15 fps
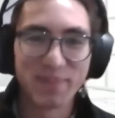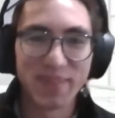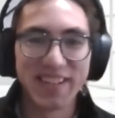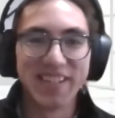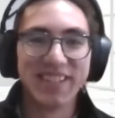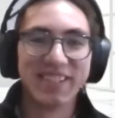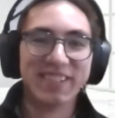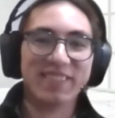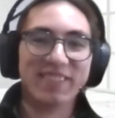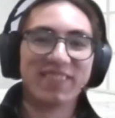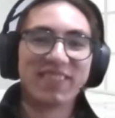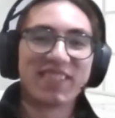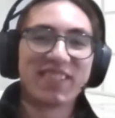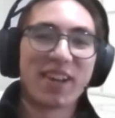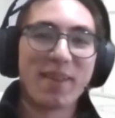bane of
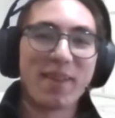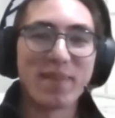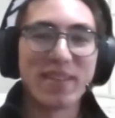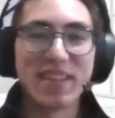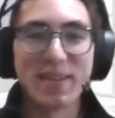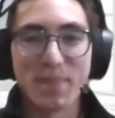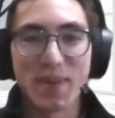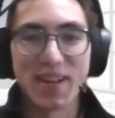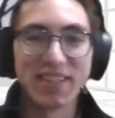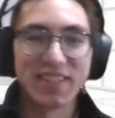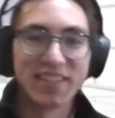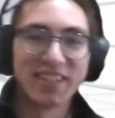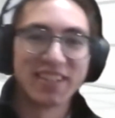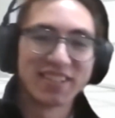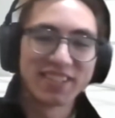stopping
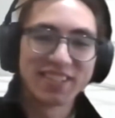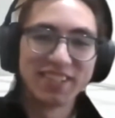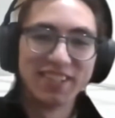botnets.